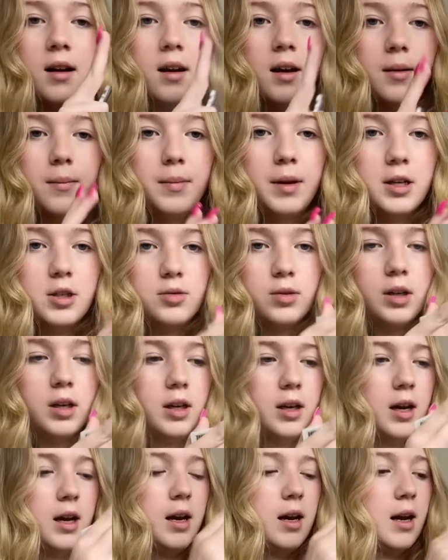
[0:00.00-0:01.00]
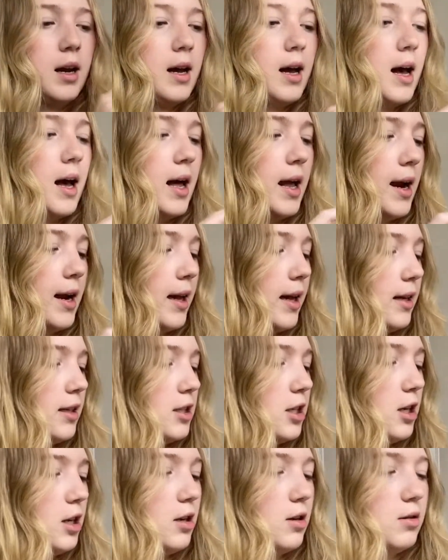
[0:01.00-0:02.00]
but it's really good. And I like
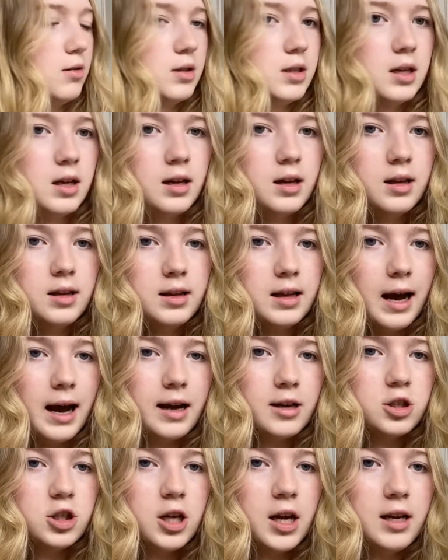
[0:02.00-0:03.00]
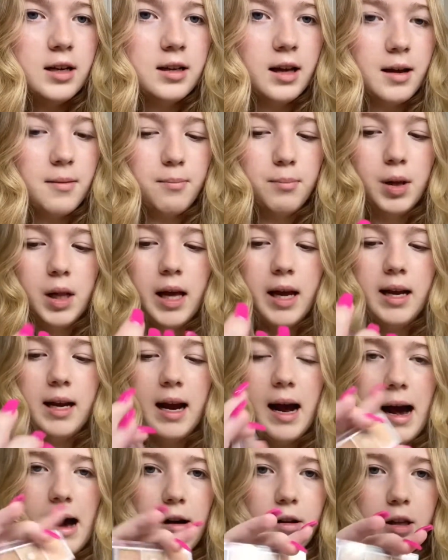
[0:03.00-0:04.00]
to use that shade to like blend
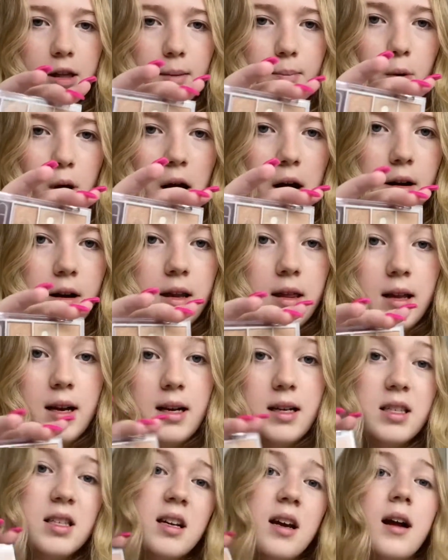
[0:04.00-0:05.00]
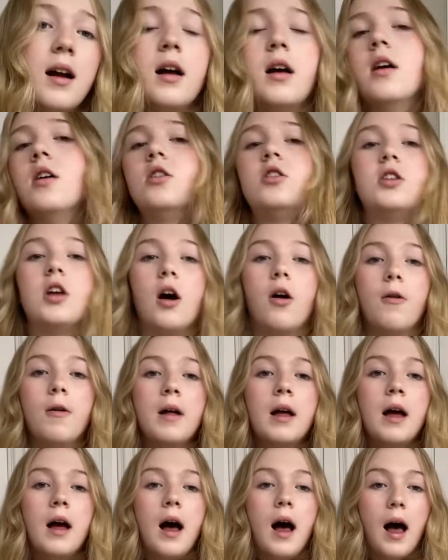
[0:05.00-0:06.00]
out the brown in this. So
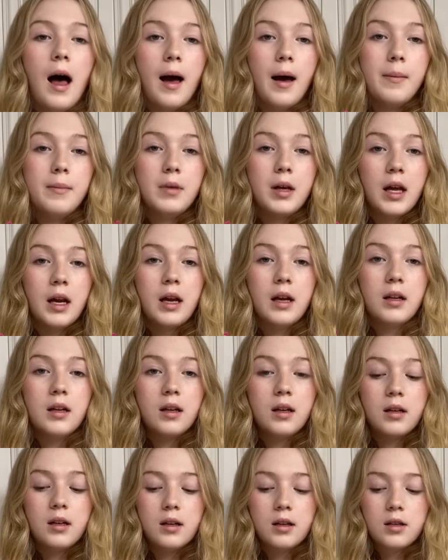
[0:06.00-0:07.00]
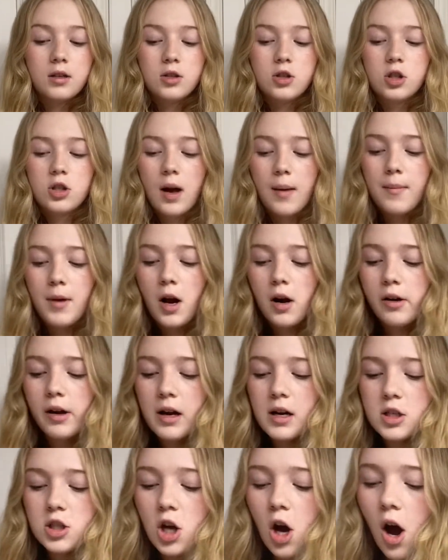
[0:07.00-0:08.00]
I'm not
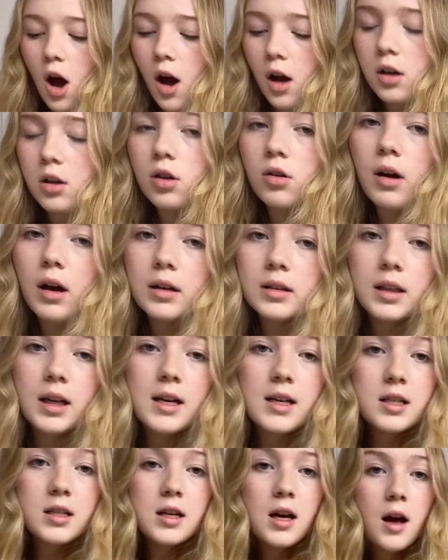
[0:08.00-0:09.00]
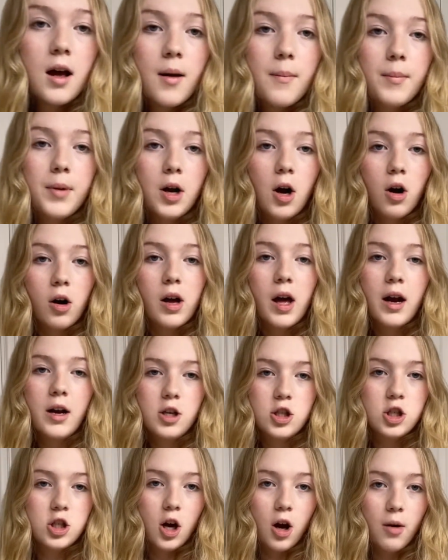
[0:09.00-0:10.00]
gonna talk throughout this, but I'll kind of
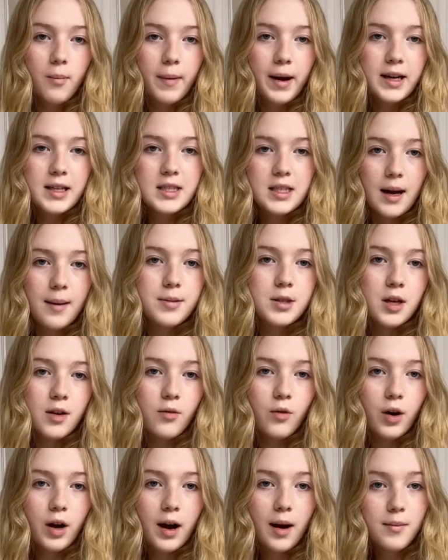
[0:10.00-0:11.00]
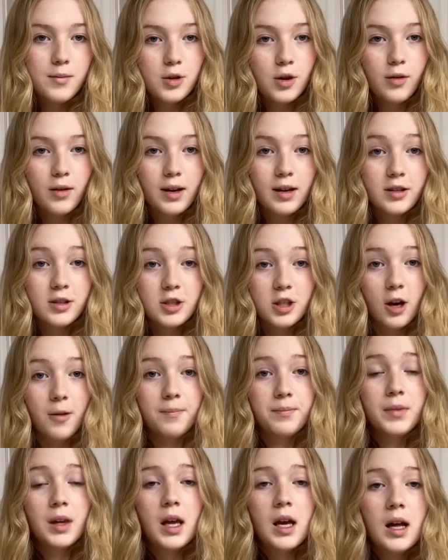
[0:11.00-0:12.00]
show my steps of what I'm doing. So
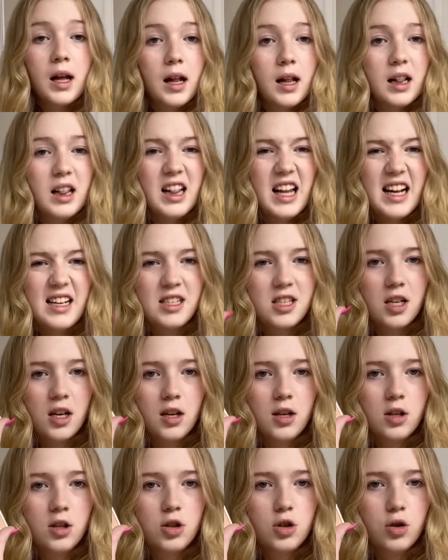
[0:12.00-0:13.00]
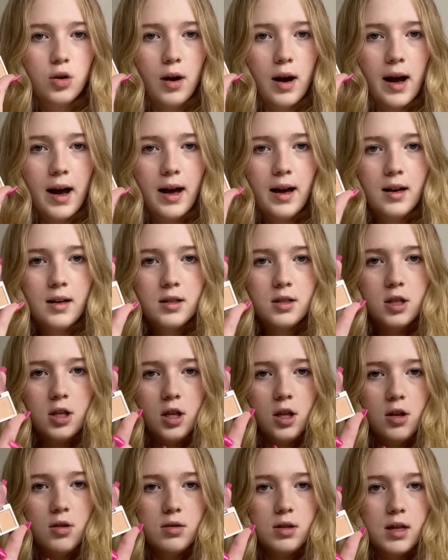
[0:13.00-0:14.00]
let's try to
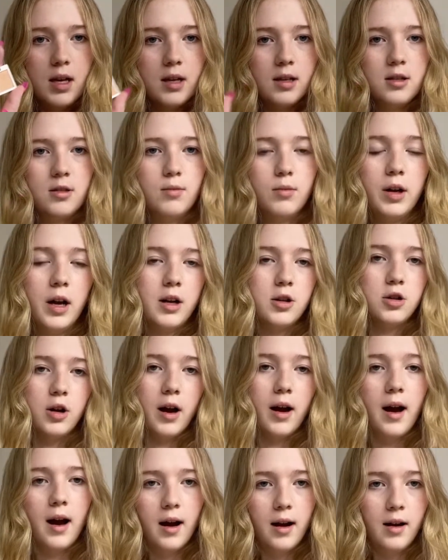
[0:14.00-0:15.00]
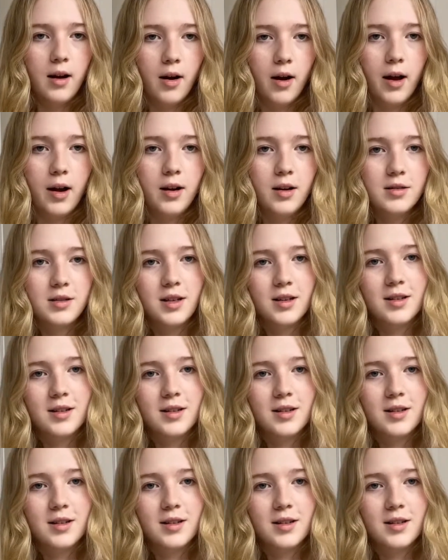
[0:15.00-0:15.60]
use this. Not try, I know how to use this.